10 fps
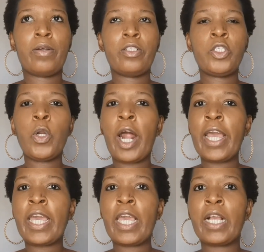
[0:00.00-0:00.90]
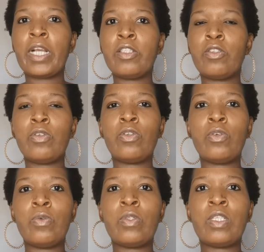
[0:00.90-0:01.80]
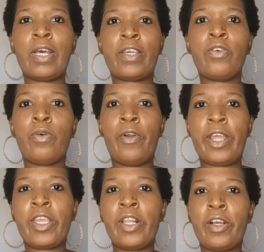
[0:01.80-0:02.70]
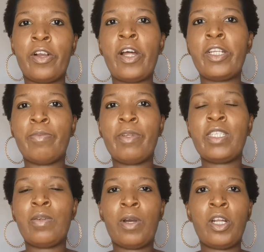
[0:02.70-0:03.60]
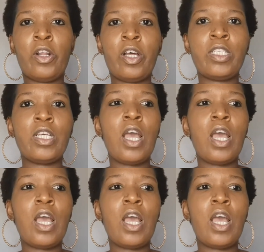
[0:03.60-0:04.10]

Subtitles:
trying to use like your regular condiments and whatnot.